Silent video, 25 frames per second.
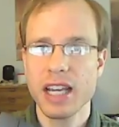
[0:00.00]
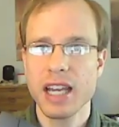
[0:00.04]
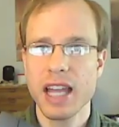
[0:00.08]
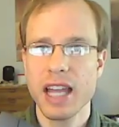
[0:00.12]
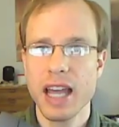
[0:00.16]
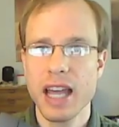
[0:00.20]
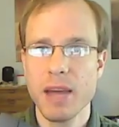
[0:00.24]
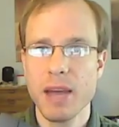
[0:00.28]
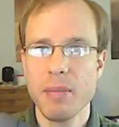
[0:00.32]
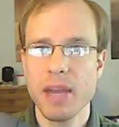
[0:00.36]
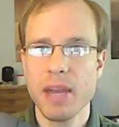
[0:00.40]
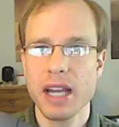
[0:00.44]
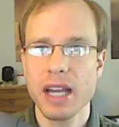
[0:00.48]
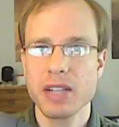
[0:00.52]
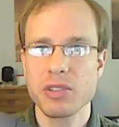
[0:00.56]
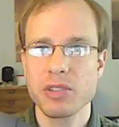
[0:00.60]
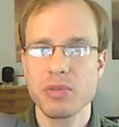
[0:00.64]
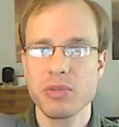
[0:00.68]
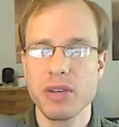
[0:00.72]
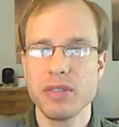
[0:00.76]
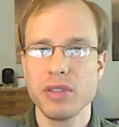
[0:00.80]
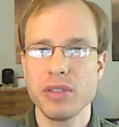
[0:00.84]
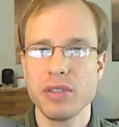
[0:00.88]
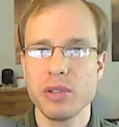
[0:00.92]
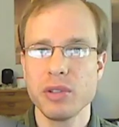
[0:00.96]
MX
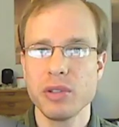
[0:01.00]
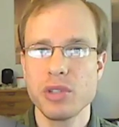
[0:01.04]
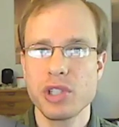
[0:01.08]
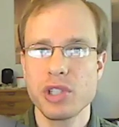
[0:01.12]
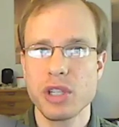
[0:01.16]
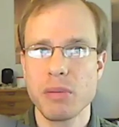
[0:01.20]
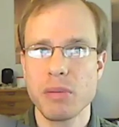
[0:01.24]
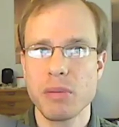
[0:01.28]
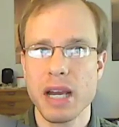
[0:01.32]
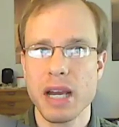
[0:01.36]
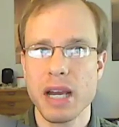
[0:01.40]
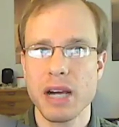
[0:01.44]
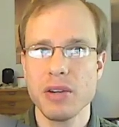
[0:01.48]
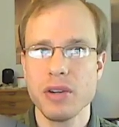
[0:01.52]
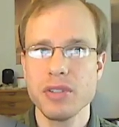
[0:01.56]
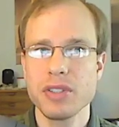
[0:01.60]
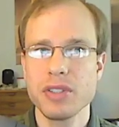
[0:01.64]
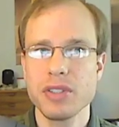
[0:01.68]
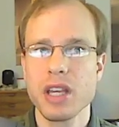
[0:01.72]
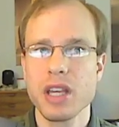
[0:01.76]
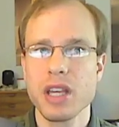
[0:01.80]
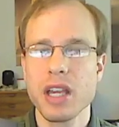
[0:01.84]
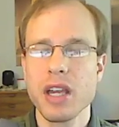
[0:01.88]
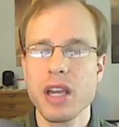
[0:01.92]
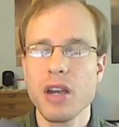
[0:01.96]
Revolution
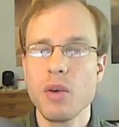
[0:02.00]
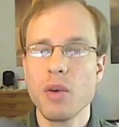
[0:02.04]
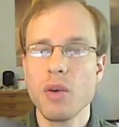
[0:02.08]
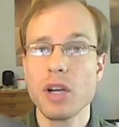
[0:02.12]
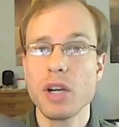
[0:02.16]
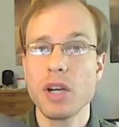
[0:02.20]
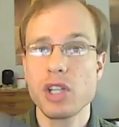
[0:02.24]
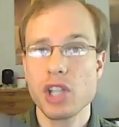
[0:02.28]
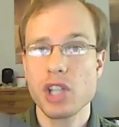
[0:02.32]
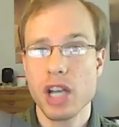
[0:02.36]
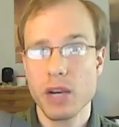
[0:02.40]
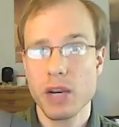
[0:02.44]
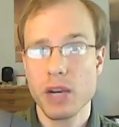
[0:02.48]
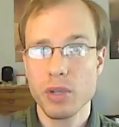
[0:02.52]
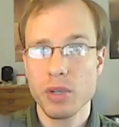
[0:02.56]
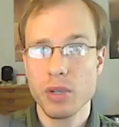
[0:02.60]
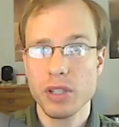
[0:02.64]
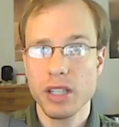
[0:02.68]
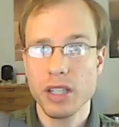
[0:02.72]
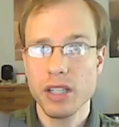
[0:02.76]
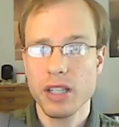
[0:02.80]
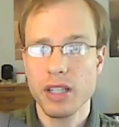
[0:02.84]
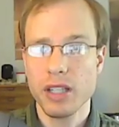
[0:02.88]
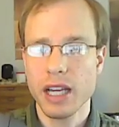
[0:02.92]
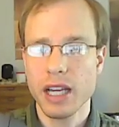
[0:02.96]
mouse, which I
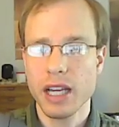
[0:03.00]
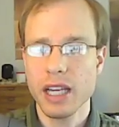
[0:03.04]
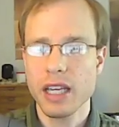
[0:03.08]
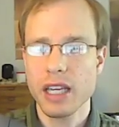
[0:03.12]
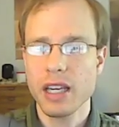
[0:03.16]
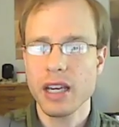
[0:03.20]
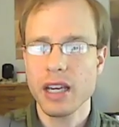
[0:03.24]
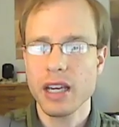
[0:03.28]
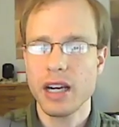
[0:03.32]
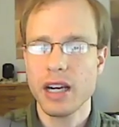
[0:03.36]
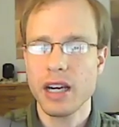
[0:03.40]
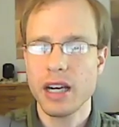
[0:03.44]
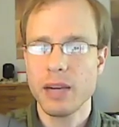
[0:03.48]
really like.